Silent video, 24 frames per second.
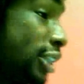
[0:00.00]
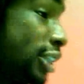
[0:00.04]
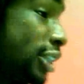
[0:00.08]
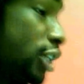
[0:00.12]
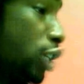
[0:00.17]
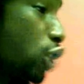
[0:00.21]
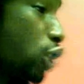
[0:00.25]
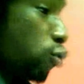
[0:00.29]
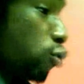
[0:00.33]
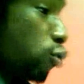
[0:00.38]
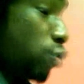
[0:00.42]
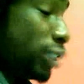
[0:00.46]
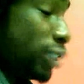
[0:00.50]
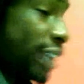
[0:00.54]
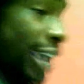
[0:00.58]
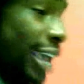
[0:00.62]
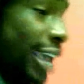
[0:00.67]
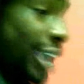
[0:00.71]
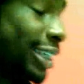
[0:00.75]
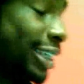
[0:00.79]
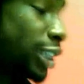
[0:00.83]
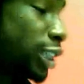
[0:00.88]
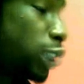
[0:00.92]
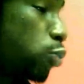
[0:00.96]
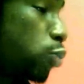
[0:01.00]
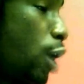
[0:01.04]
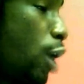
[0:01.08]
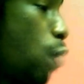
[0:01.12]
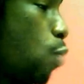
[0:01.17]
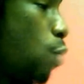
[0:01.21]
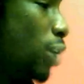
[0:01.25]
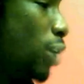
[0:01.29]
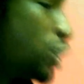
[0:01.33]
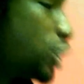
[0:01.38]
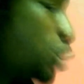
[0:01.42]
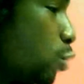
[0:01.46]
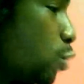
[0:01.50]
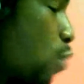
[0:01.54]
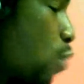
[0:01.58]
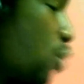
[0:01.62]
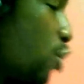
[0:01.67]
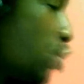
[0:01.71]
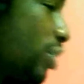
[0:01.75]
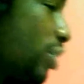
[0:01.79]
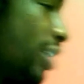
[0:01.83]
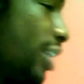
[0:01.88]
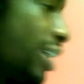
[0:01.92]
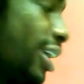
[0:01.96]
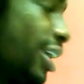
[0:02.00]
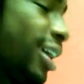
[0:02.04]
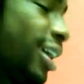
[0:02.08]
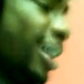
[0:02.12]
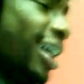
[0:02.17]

of the Crusades? I swear it wasn't worth it.